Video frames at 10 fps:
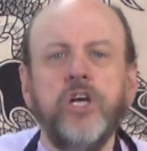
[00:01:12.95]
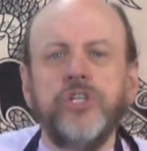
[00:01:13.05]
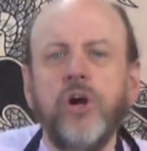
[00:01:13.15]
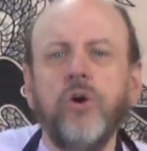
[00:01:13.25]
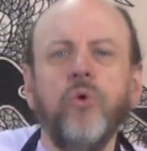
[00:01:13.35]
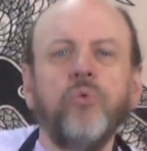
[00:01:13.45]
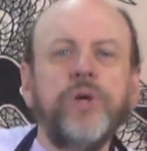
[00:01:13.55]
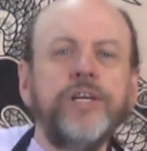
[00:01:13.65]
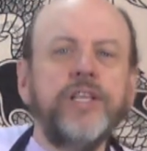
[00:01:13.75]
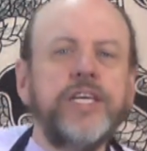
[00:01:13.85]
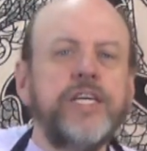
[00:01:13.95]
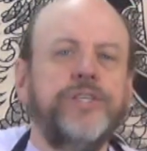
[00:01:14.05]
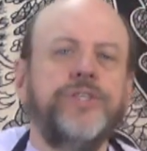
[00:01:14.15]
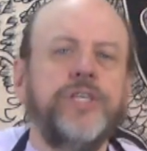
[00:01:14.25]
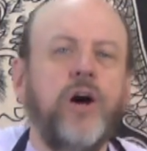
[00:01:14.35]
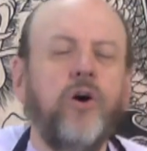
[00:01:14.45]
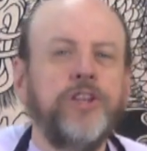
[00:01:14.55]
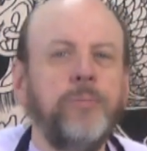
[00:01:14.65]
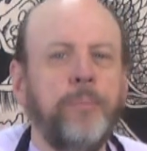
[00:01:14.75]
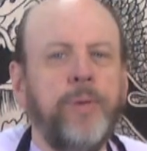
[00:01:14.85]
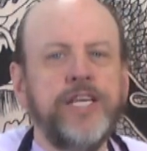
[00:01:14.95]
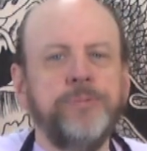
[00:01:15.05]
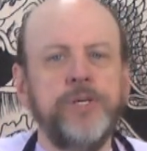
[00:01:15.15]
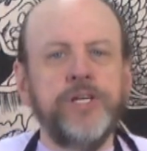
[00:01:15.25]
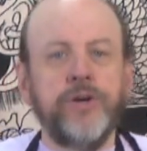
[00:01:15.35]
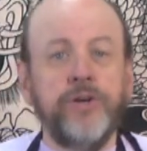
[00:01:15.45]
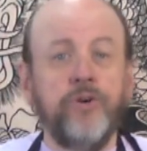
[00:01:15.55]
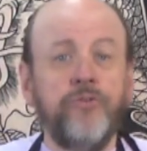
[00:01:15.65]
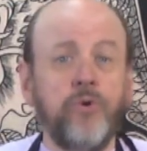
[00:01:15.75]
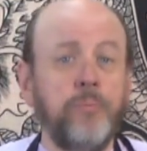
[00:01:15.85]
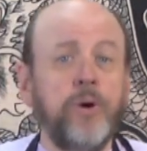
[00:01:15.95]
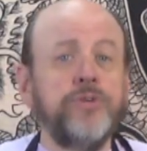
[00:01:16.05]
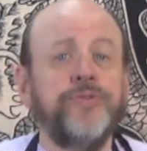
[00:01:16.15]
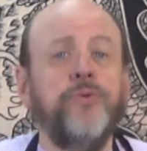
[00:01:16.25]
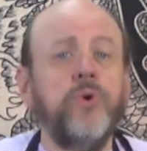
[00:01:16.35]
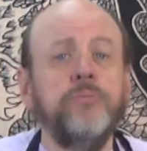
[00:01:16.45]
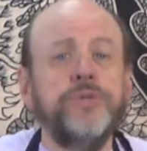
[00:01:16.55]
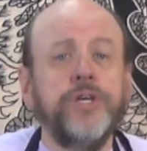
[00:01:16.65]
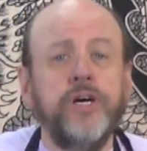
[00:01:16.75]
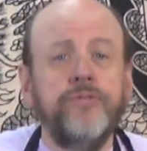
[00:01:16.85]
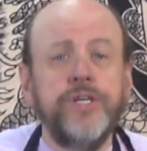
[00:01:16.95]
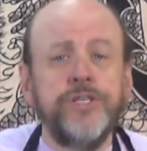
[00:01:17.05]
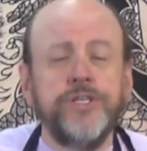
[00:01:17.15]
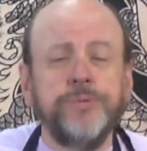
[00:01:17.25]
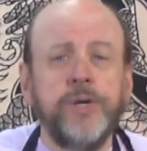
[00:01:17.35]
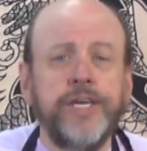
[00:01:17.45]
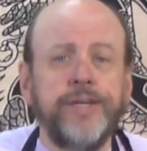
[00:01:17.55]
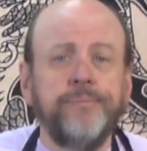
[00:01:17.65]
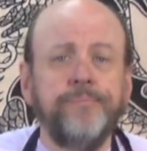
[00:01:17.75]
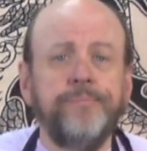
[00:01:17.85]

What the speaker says: Charcoal really is the ultimate base material for most forms of incense making.